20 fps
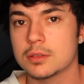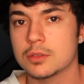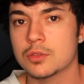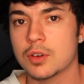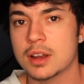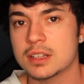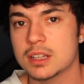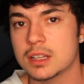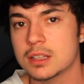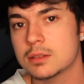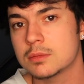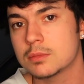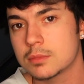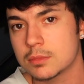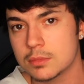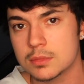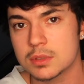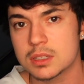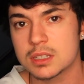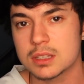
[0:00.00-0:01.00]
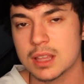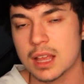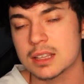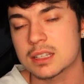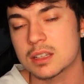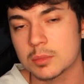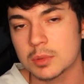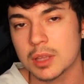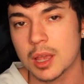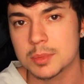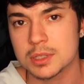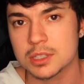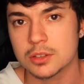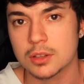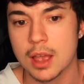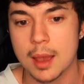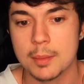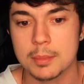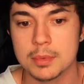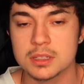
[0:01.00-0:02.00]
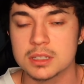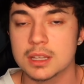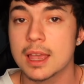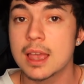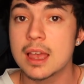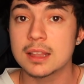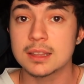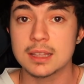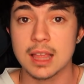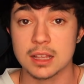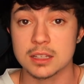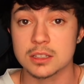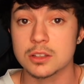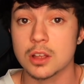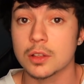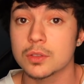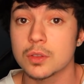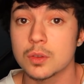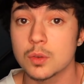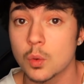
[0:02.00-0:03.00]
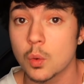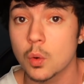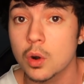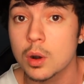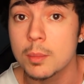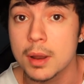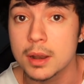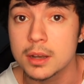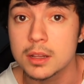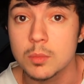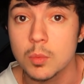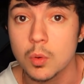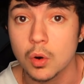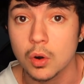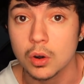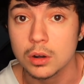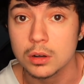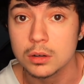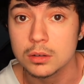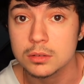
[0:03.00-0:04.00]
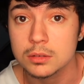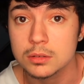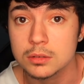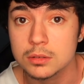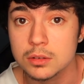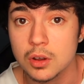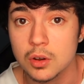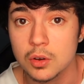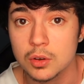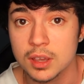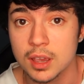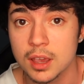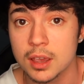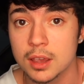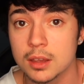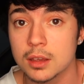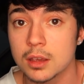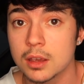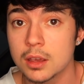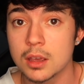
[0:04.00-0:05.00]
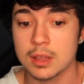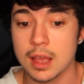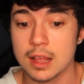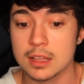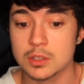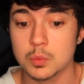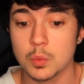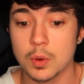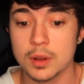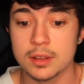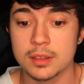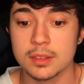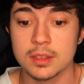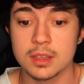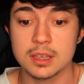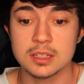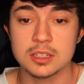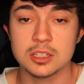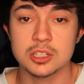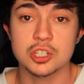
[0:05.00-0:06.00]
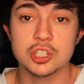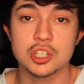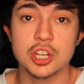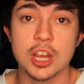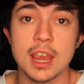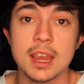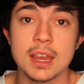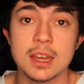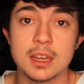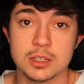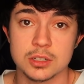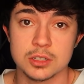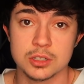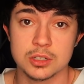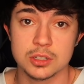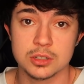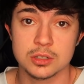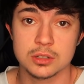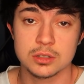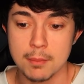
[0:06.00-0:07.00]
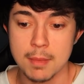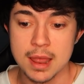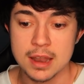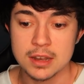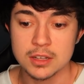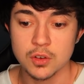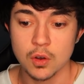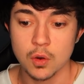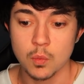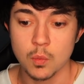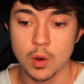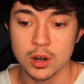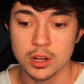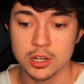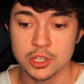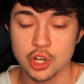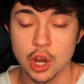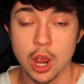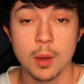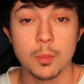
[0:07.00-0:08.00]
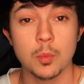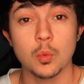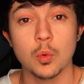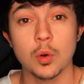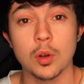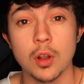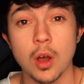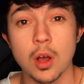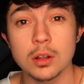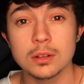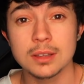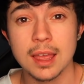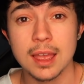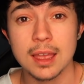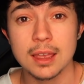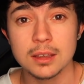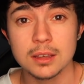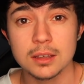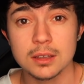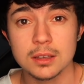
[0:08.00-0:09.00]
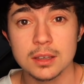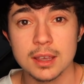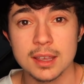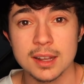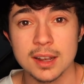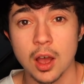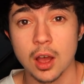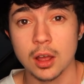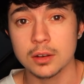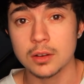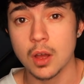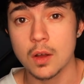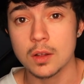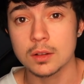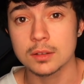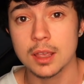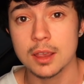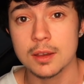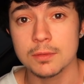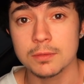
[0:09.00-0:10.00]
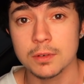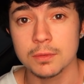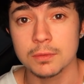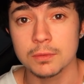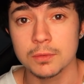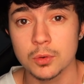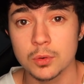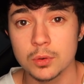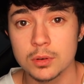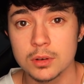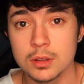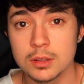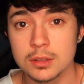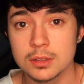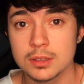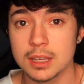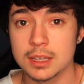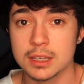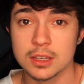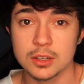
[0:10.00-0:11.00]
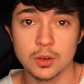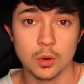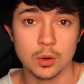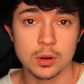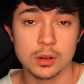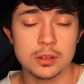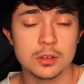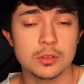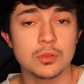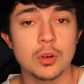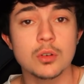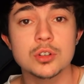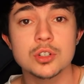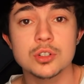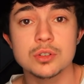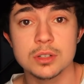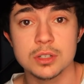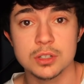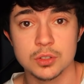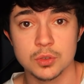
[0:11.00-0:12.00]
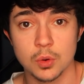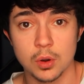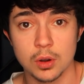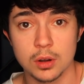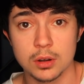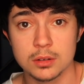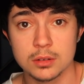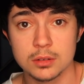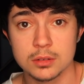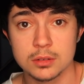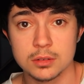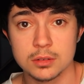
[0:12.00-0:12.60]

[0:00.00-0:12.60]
granted that sometimes still happens that's not the norm anymore okay that's when things change men don't want to chop wood all day and hunt all day for food they can go to the grocery store